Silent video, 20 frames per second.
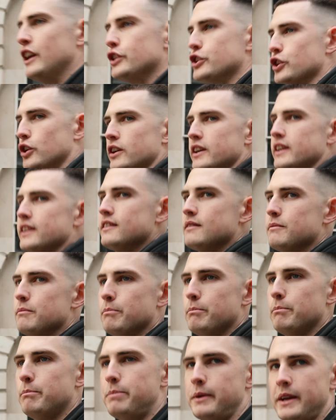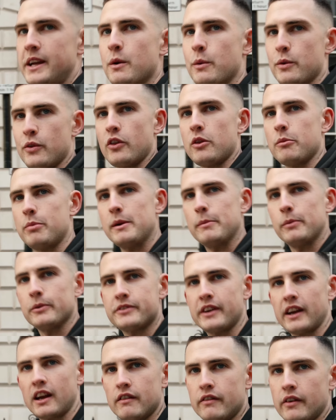enjoy being with other people
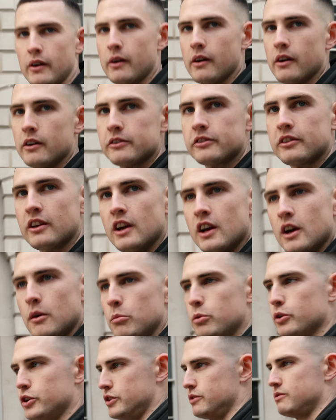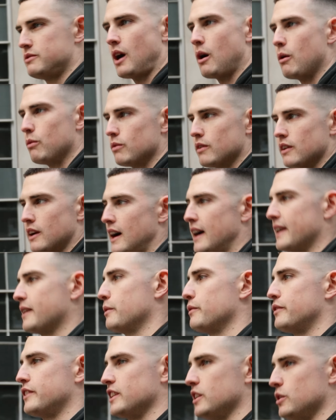taking photos, but I
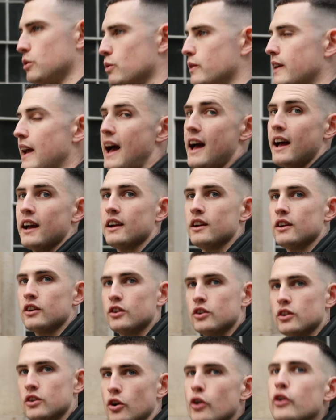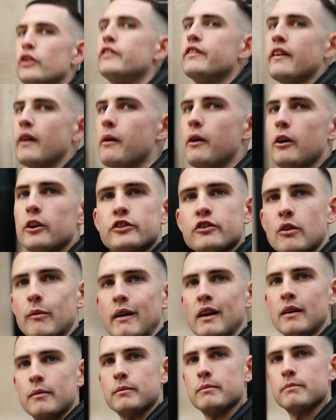don't think you get good photos
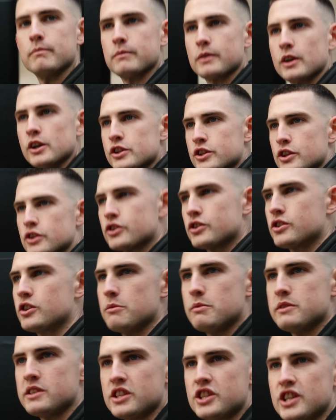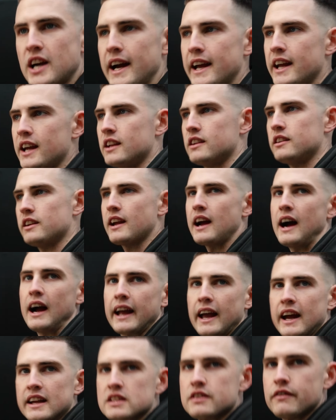from it, because you're just too busy chatting, you
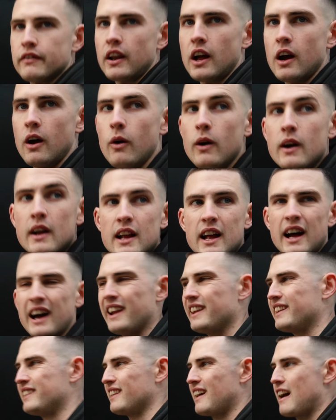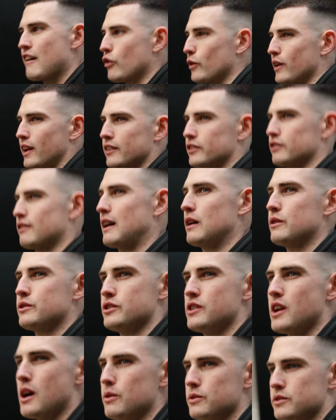can't get into flow, and everyone else around
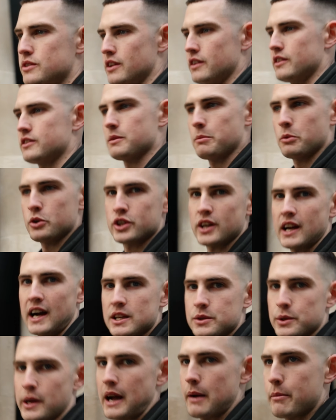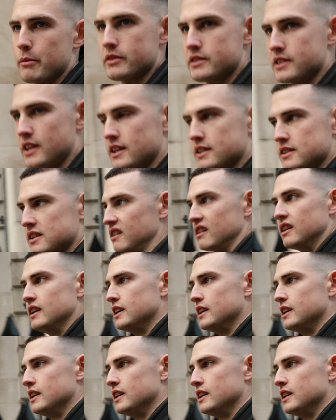you knows that there's a bunch of guys with cameras there. So,